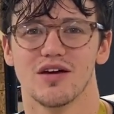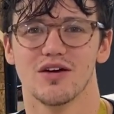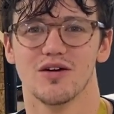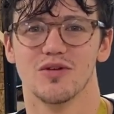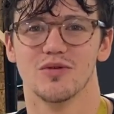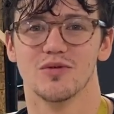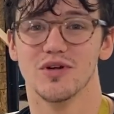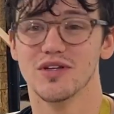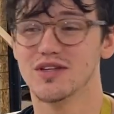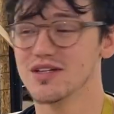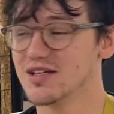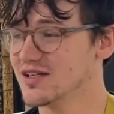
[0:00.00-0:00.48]

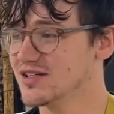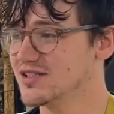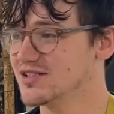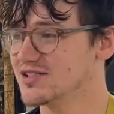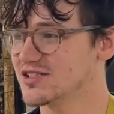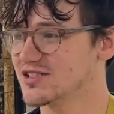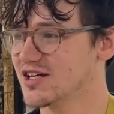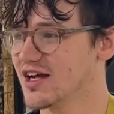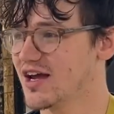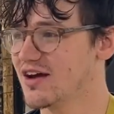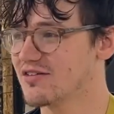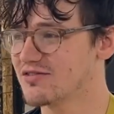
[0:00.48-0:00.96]
We
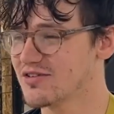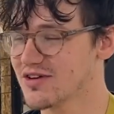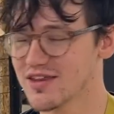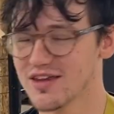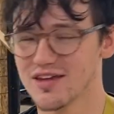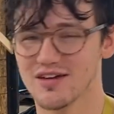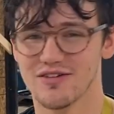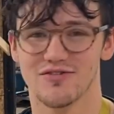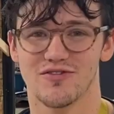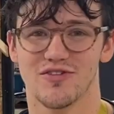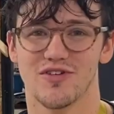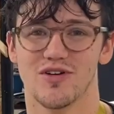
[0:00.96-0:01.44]
teach
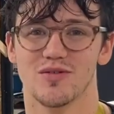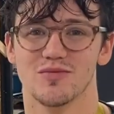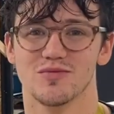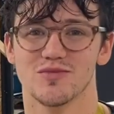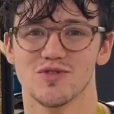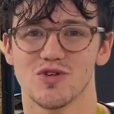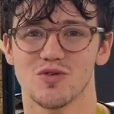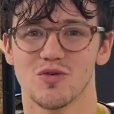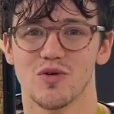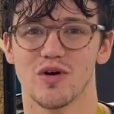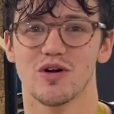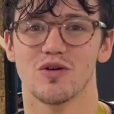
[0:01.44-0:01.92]
everything from
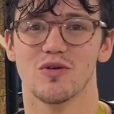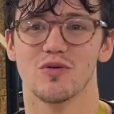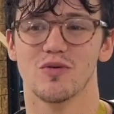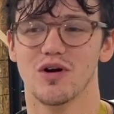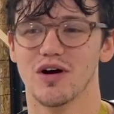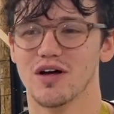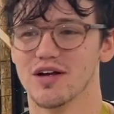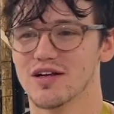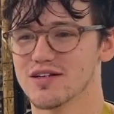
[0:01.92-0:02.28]
square one.